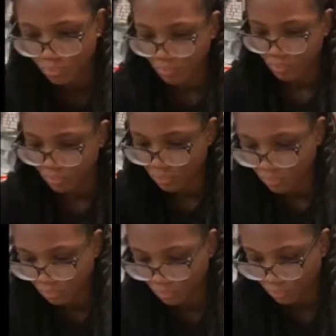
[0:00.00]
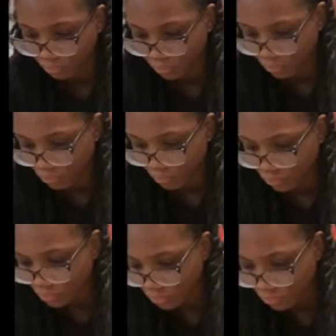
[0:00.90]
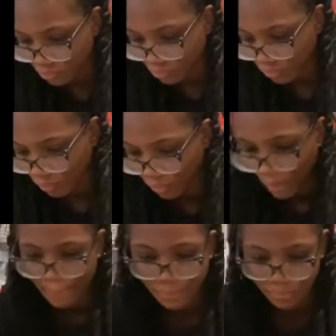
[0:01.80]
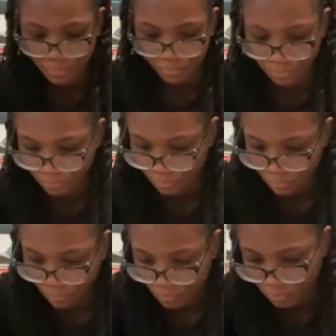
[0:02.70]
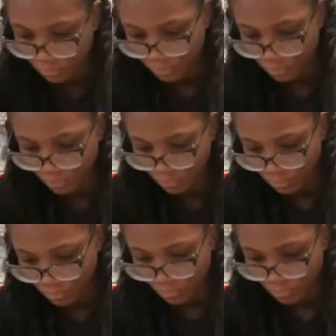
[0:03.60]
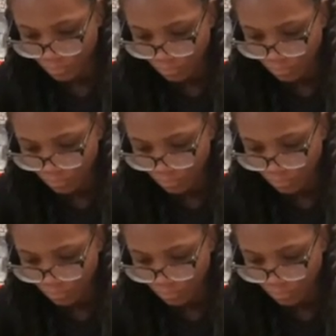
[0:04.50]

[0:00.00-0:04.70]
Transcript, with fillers: And it looks so cute. So I'm pretty happy with it. The next